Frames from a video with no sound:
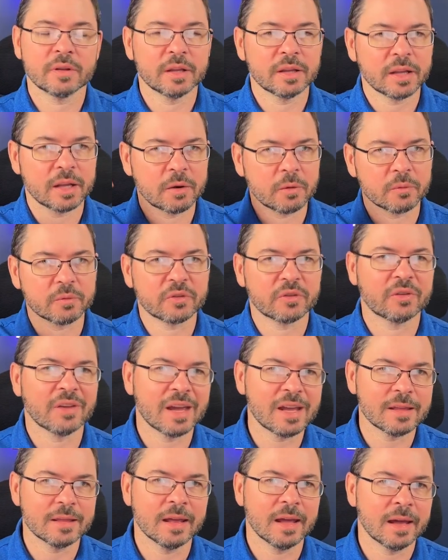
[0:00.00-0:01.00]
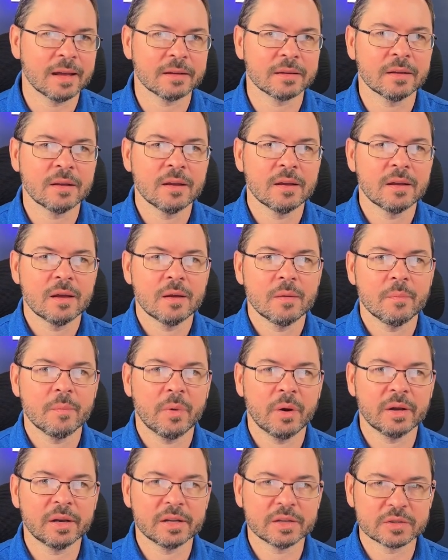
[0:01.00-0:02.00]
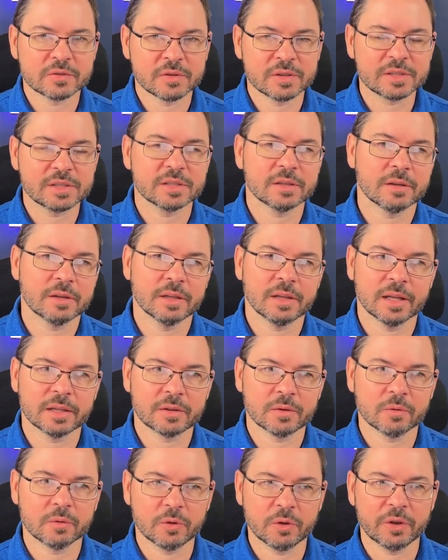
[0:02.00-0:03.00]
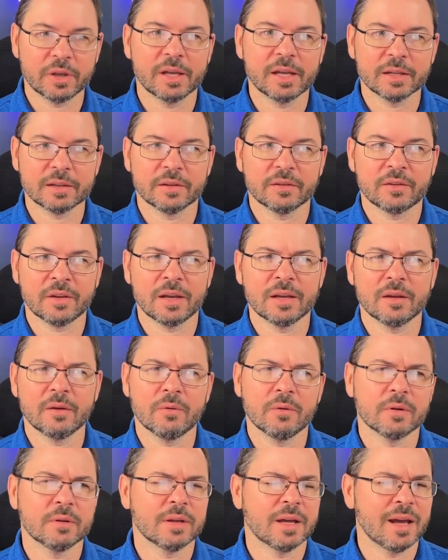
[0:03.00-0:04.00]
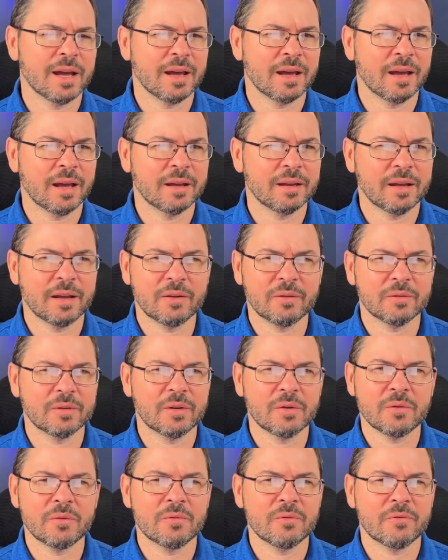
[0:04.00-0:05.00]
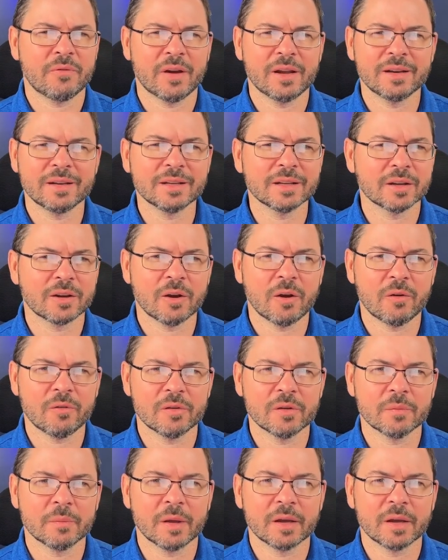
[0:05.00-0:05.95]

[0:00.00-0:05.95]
And they don't say that, but intrinsically, like, they're looking at the site going, I don't know if I need to call them.